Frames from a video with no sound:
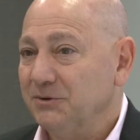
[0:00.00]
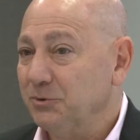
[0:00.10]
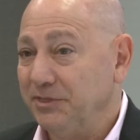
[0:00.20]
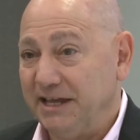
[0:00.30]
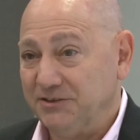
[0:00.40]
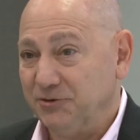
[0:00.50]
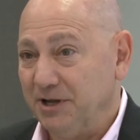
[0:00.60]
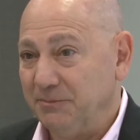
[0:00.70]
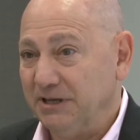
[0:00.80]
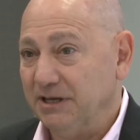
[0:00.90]
Well, thanks for
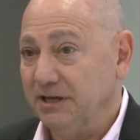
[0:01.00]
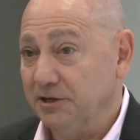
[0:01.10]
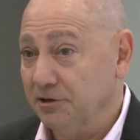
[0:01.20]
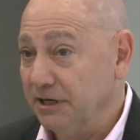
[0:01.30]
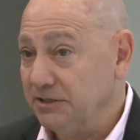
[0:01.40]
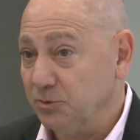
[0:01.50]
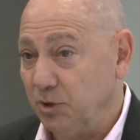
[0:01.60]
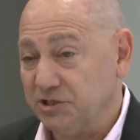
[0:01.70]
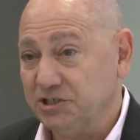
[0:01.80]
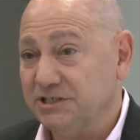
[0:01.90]
coming here to
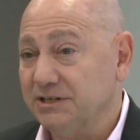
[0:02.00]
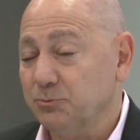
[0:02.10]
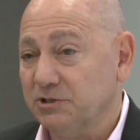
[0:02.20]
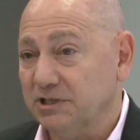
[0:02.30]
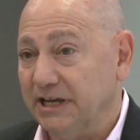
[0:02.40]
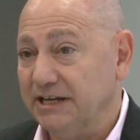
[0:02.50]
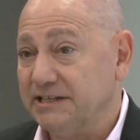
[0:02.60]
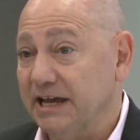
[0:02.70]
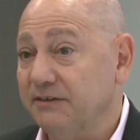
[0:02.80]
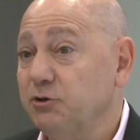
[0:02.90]
Washington. We're
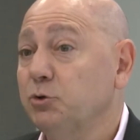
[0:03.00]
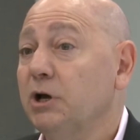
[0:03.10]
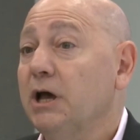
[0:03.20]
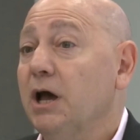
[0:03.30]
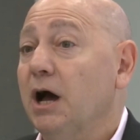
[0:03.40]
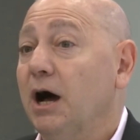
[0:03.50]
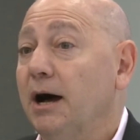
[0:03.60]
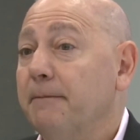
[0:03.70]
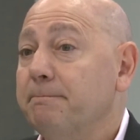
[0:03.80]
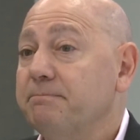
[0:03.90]
delighted to have you.
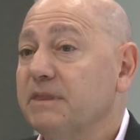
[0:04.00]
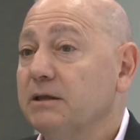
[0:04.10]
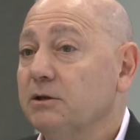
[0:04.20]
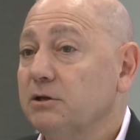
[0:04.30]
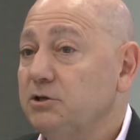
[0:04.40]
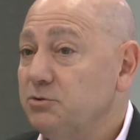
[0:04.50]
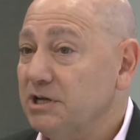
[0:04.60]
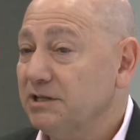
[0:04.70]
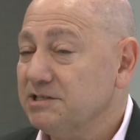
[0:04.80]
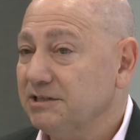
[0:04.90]
Um, can you
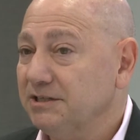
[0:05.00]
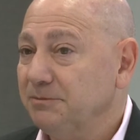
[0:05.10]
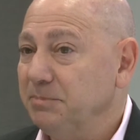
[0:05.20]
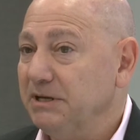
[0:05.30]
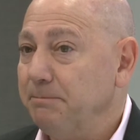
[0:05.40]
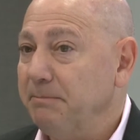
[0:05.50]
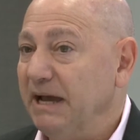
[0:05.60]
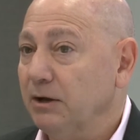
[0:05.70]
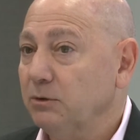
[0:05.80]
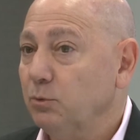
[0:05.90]
tell us a little bit
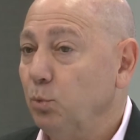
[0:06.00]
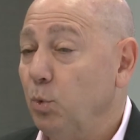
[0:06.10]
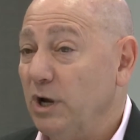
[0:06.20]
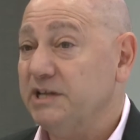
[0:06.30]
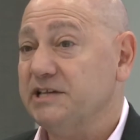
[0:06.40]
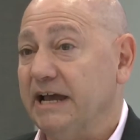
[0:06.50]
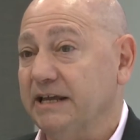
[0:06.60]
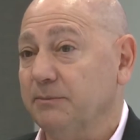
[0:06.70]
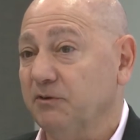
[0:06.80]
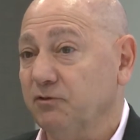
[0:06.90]
about what is
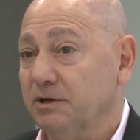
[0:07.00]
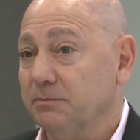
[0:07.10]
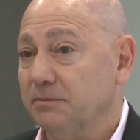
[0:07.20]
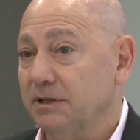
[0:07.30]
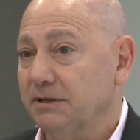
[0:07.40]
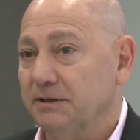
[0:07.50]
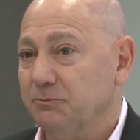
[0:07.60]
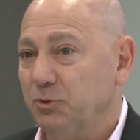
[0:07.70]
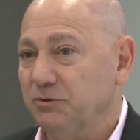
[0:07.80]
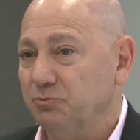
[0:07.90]
academic freedom? Uh, uh,
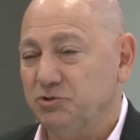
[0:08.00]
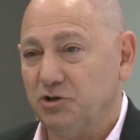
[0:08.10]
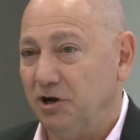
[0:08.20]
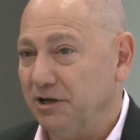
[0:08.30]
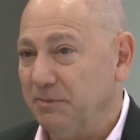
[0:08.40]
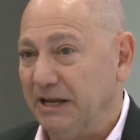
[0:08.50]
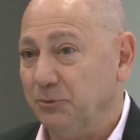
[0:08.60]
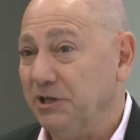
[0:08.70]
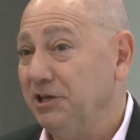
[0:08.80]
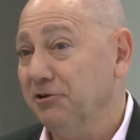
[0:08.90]
we talk about it,
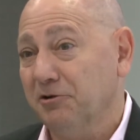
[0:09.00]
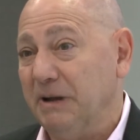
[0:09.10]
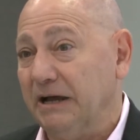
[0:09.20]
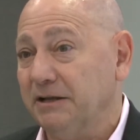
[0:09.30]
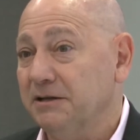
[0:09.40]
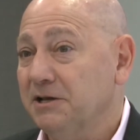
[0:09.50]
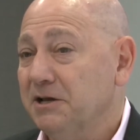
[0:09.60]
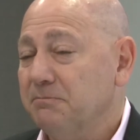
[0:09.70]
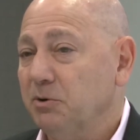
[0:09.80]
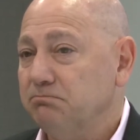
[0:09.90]
we hear about it,
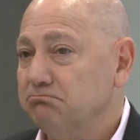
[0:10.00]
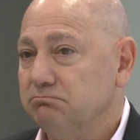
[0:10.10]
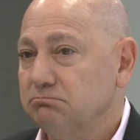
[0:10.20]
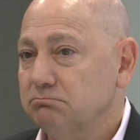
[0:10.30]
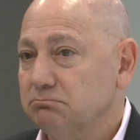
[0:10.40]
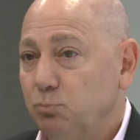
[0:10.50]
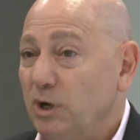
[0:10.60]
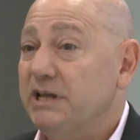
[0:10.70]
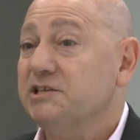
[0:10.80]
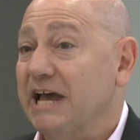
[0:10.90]
but
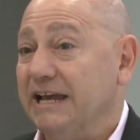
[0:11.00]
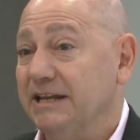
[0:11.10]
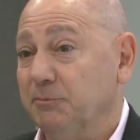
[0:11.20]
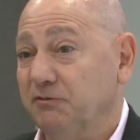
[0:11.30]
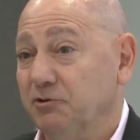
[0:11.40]
what is academic